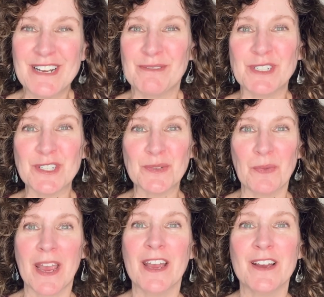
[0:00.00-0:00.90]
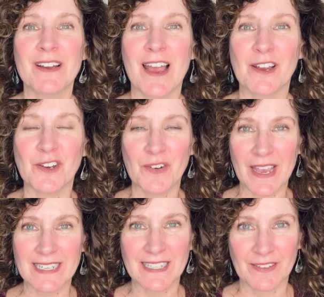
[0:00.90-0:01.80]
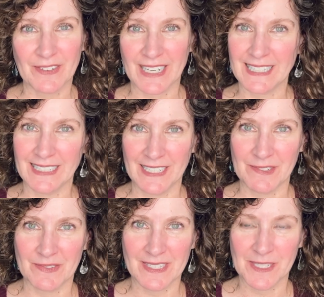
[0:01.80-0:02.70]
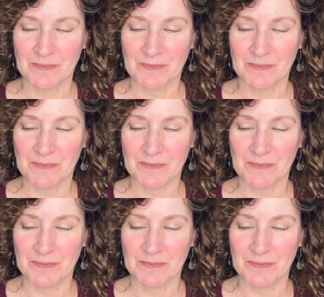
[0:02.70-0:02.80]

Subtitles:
which is where our creativity lives.